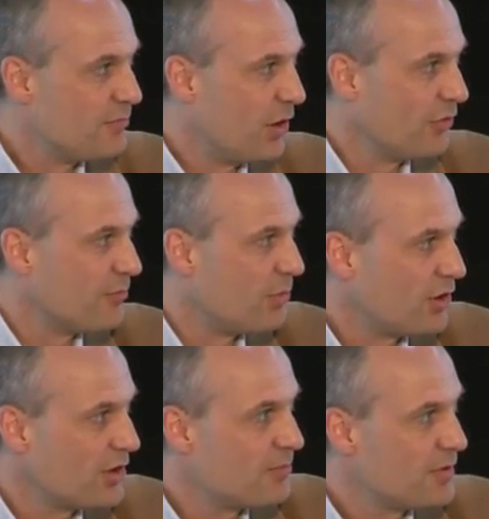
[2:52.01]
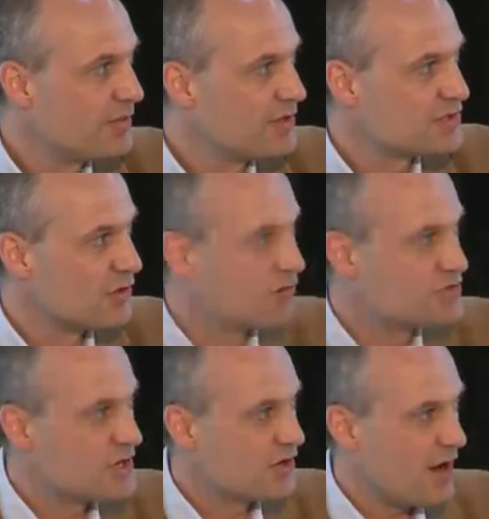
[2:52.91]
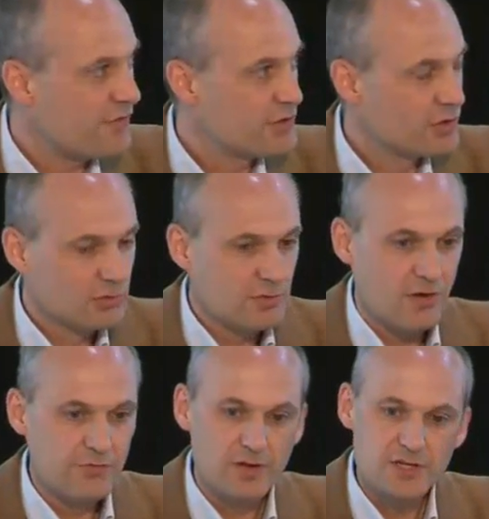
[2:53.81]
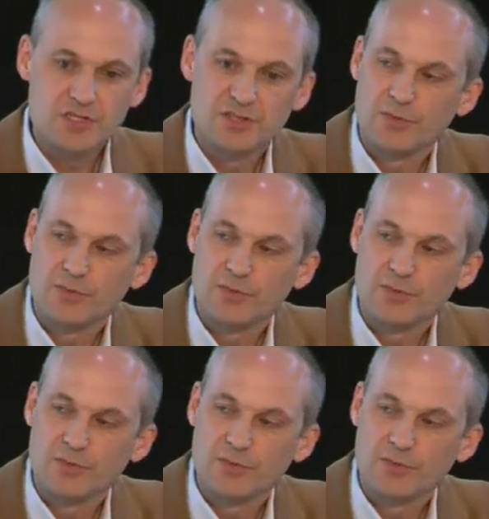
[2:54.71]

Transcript: on the bottom the sort of geographical coverage